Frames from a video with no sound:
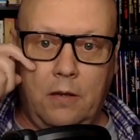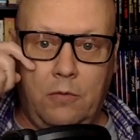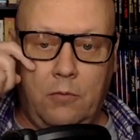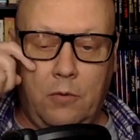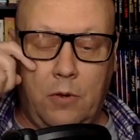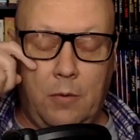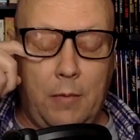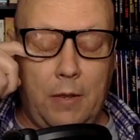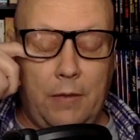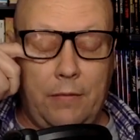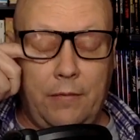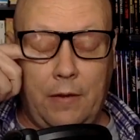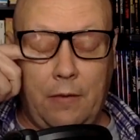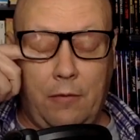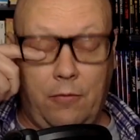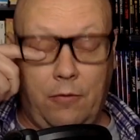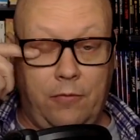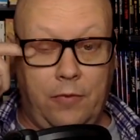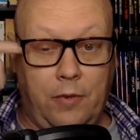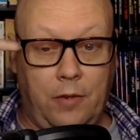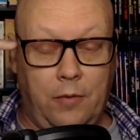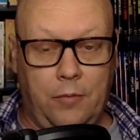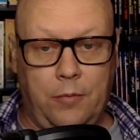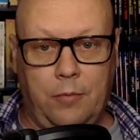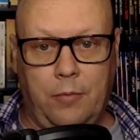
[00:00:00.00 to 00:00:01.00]
One of my favorite
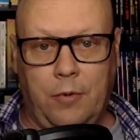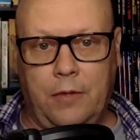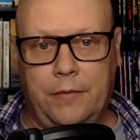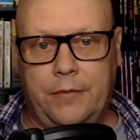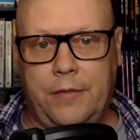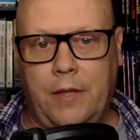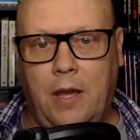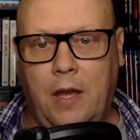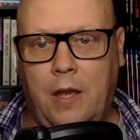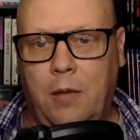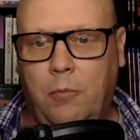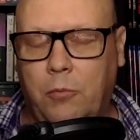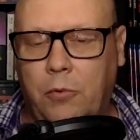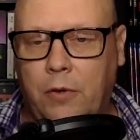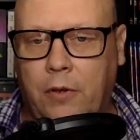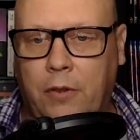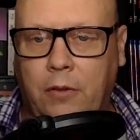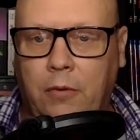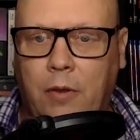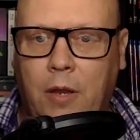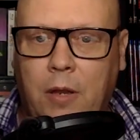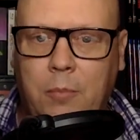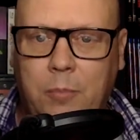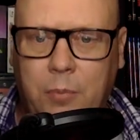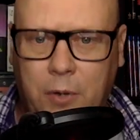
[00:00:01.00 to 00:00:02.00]
films of all time, one of
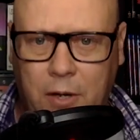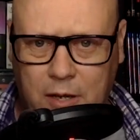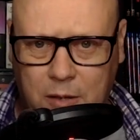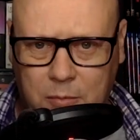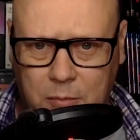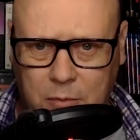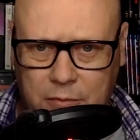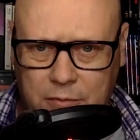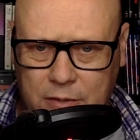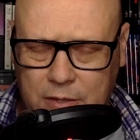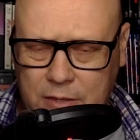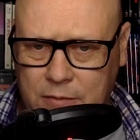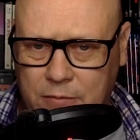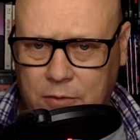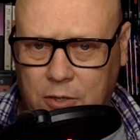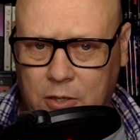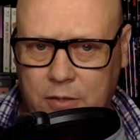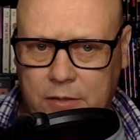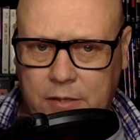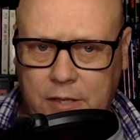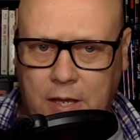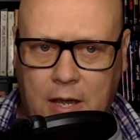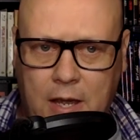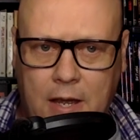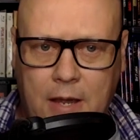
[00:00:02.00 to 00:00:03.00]
the great buddy movies of
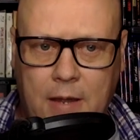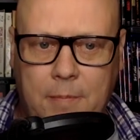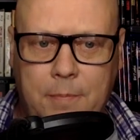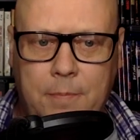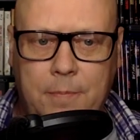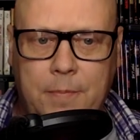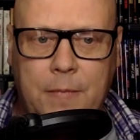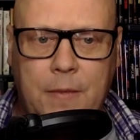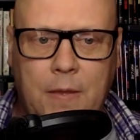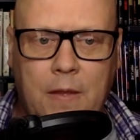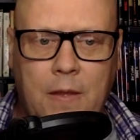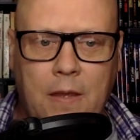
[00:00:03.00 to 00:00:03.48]
all time.